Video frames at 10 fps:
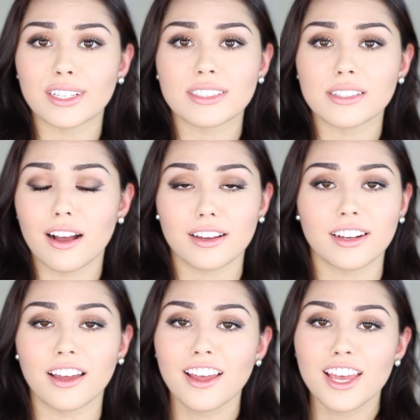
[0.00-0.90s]
It's not
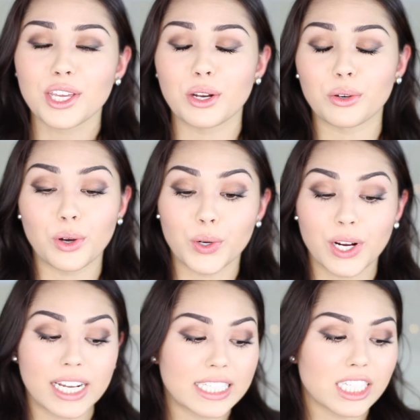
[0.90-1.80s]
gonna, go
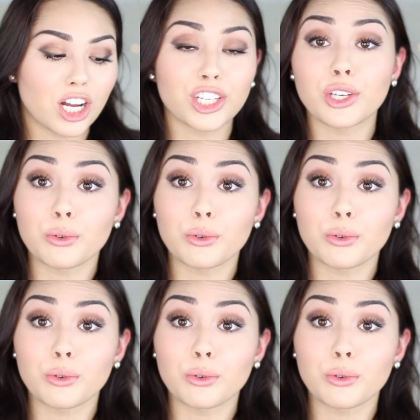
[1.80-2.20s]
crazy on you,